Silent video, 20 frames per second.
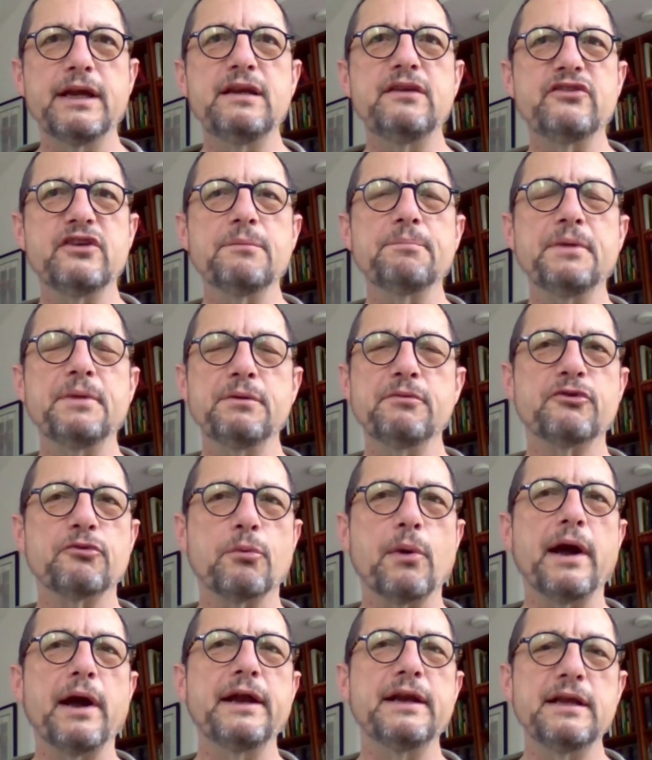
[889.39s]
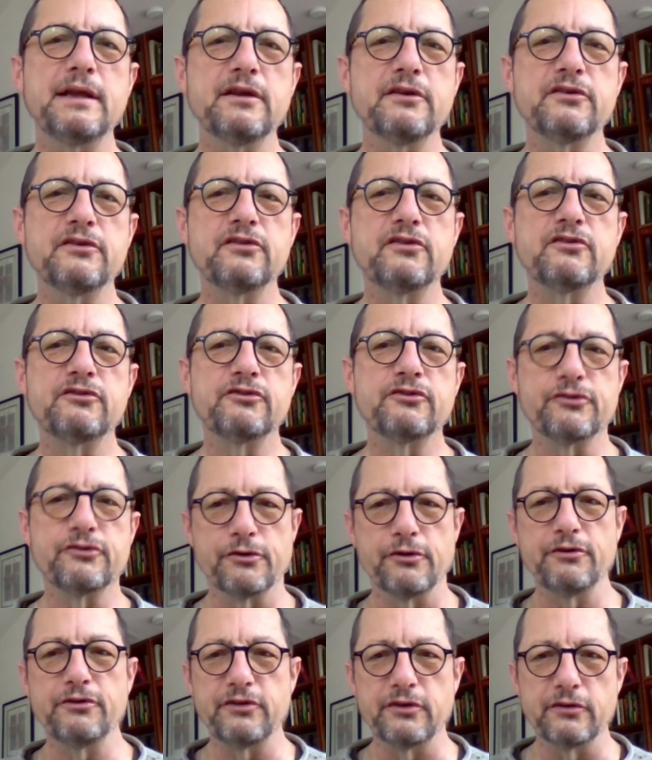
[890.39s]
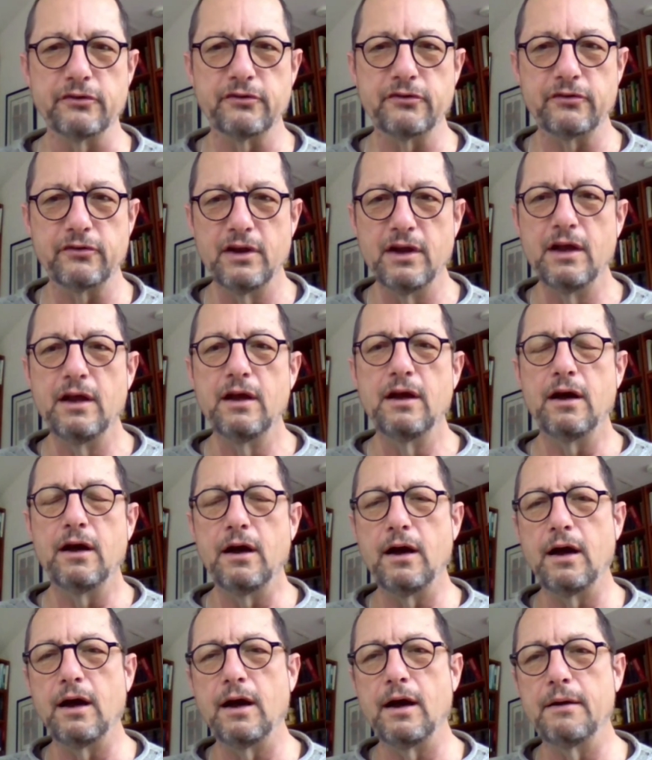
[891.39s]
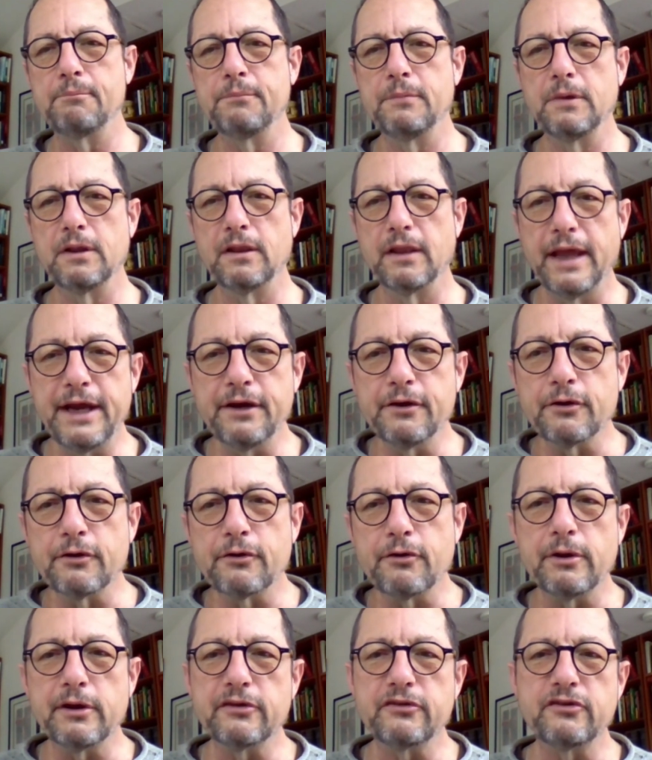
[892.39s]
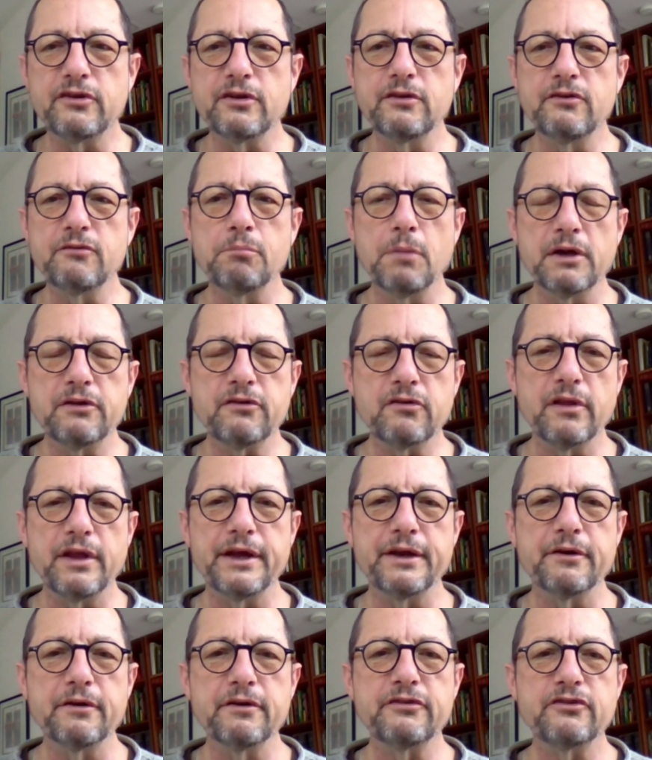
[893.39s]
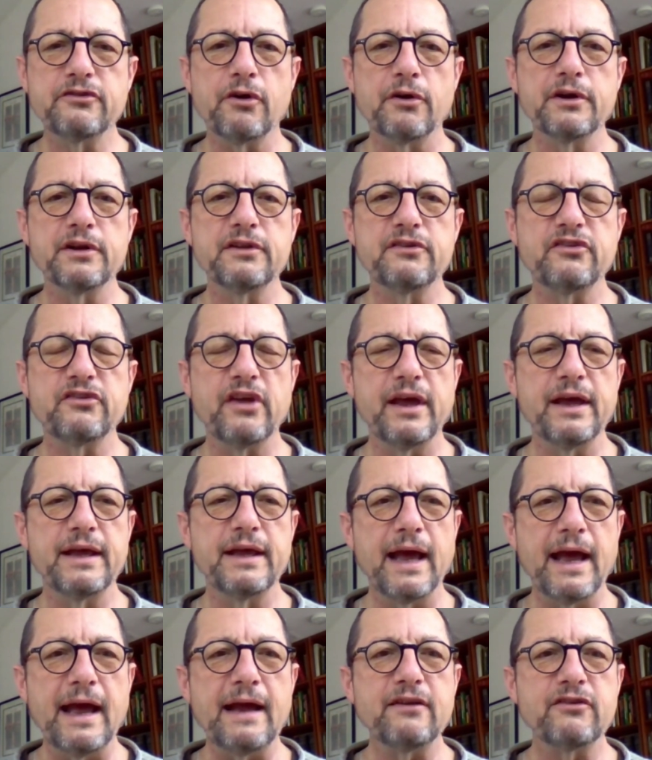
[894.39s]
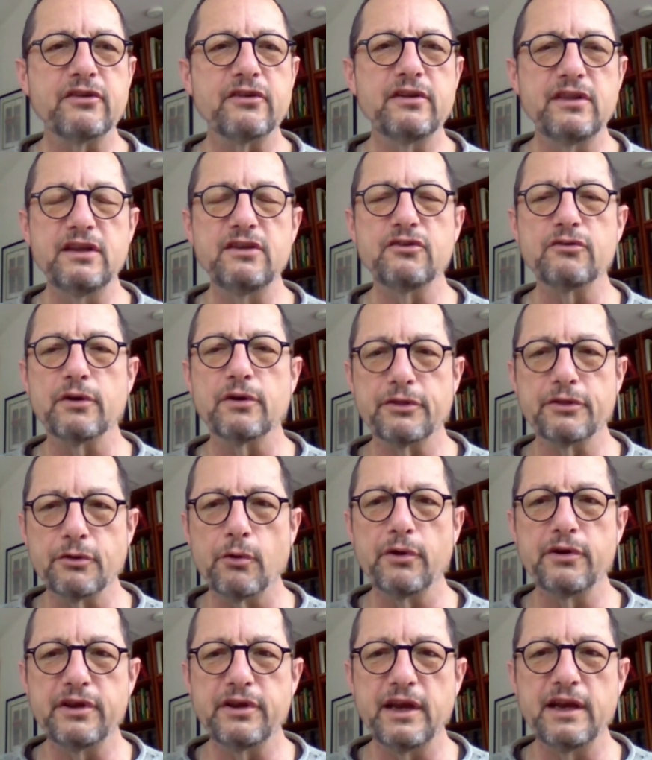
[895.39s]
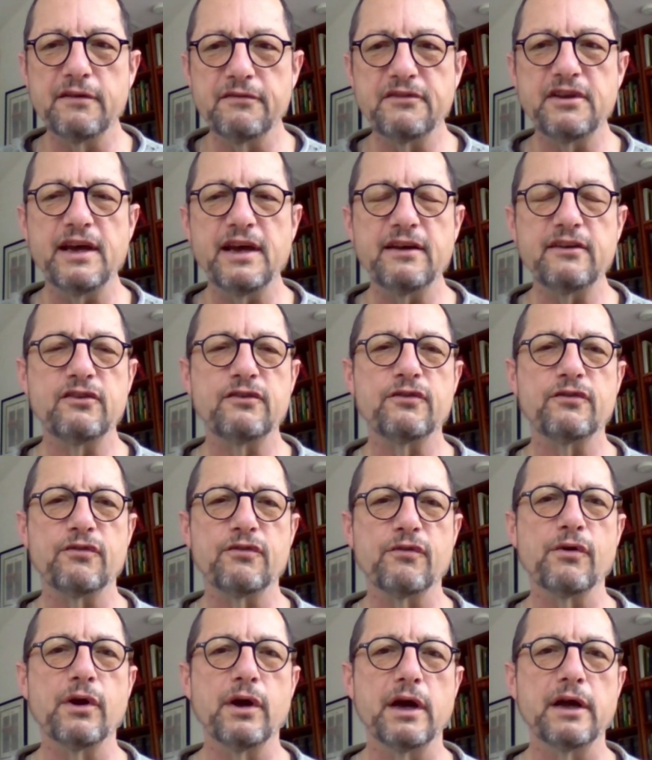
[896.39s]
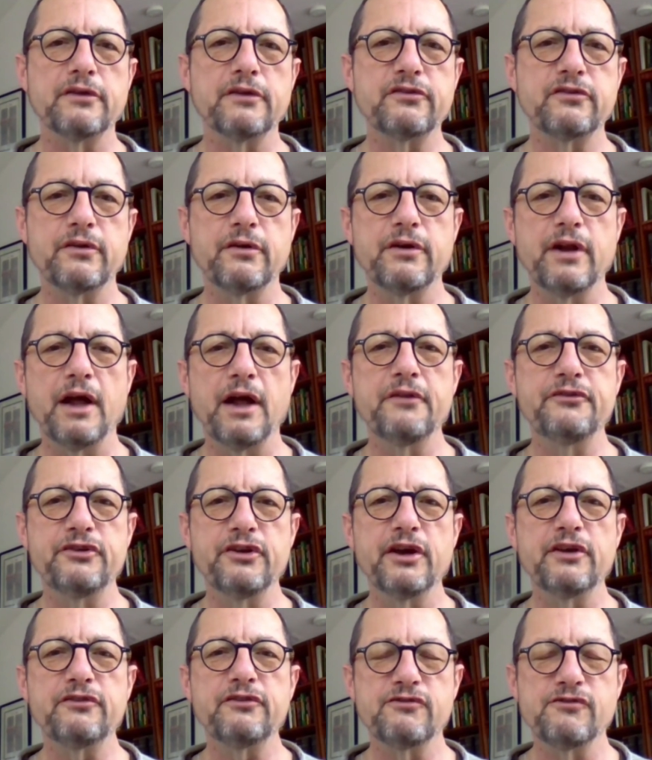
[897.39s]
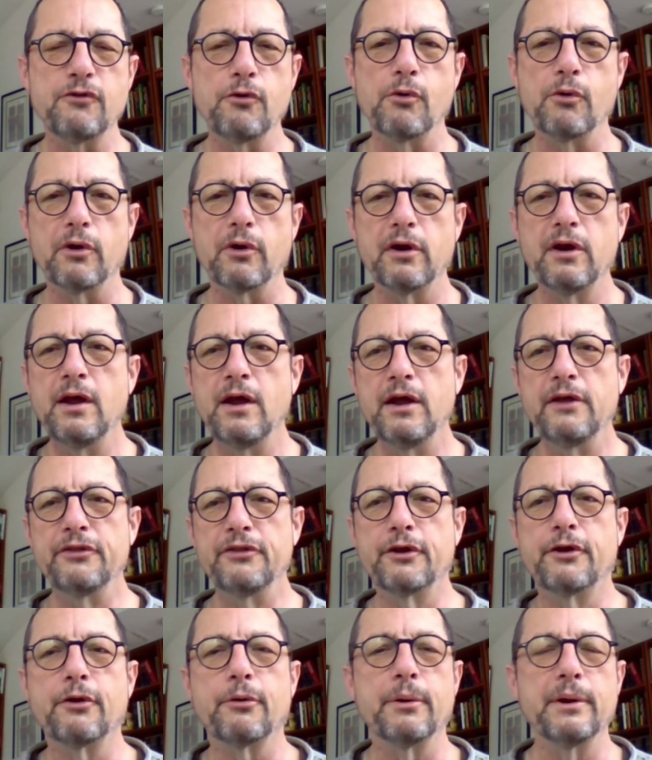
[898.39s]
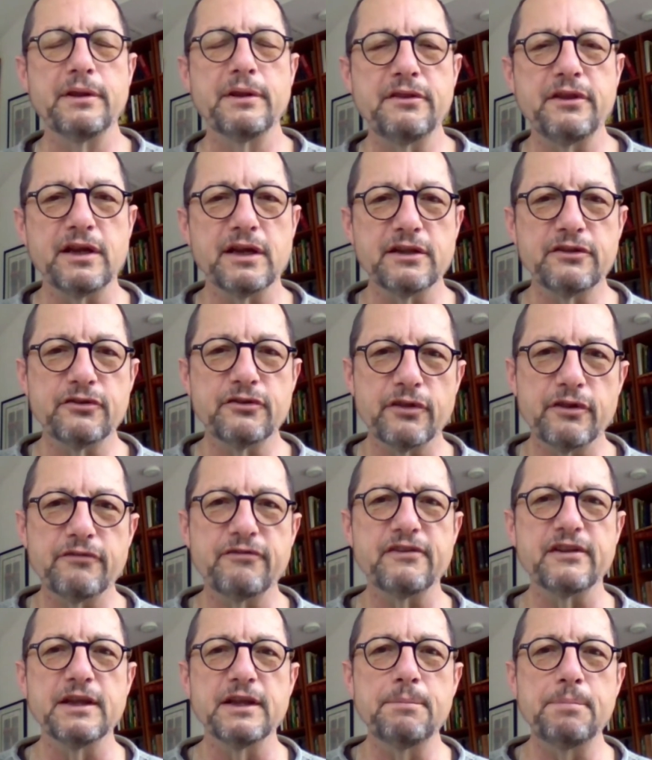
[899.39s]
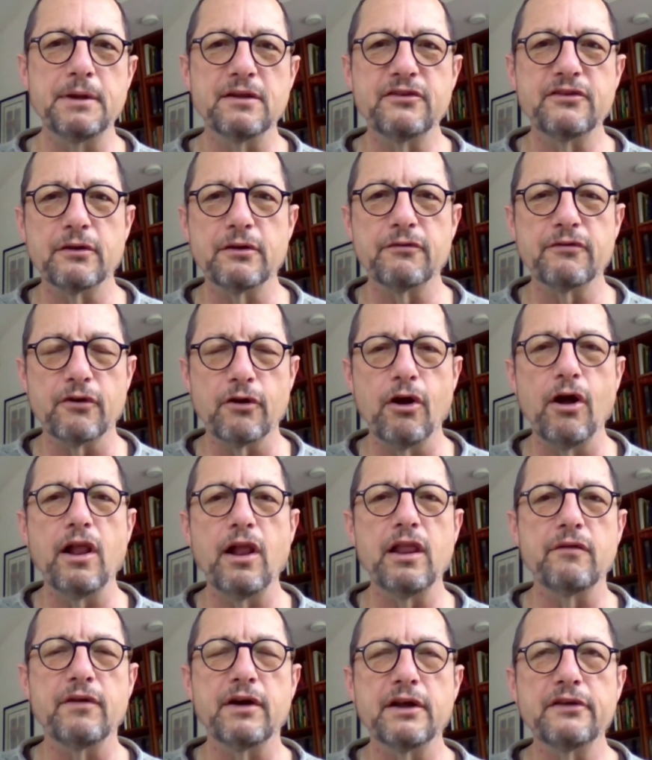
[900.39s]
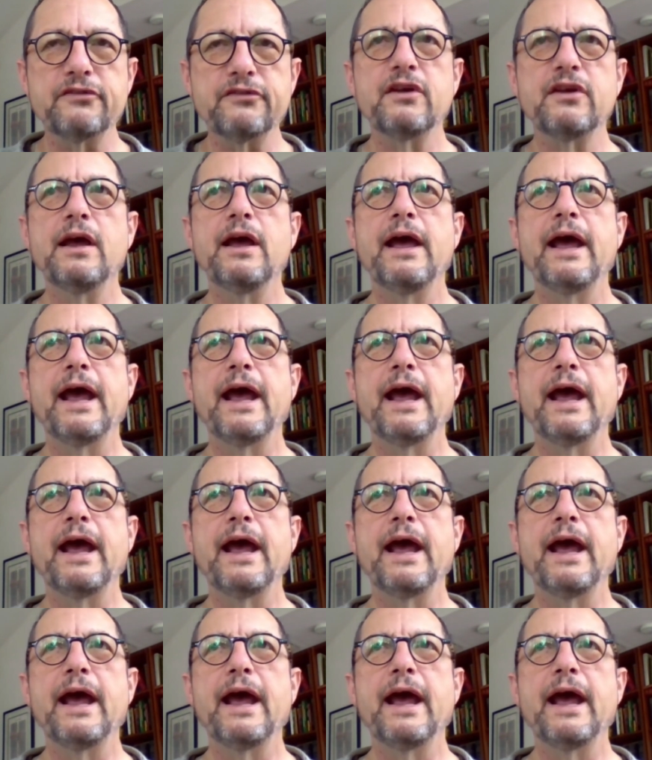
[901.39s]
He simply was writing his churches uh, later Christians, much later, started saying, actually, these are authoritative texts for us. They're not just for the Corinthians or the Philippians, they're for all of us.